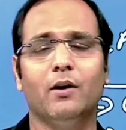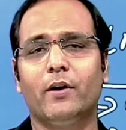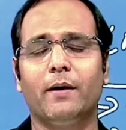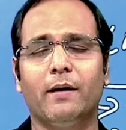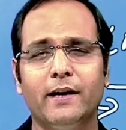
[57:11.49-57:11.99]

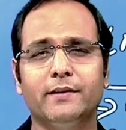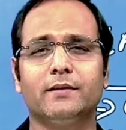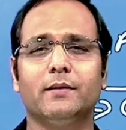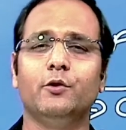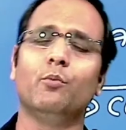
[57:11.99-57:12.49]
Okay,
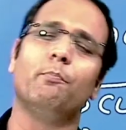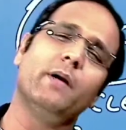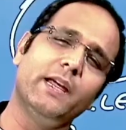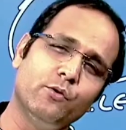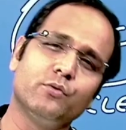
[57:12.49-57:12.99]
guys, you
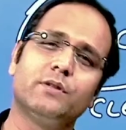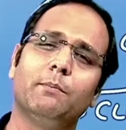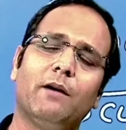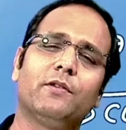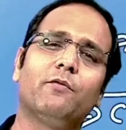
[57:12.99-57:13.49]
may use
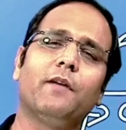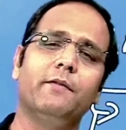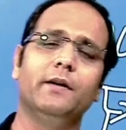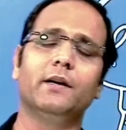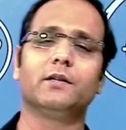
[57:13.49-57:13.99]
them after
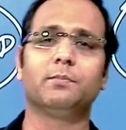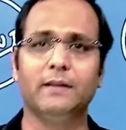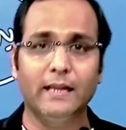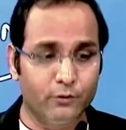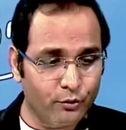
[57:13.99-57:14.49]
5 years,
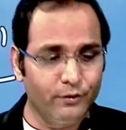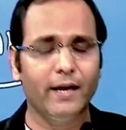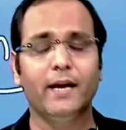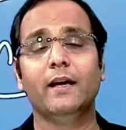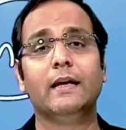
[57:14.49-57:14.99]
but then
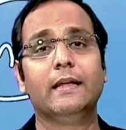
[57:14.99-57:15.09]
today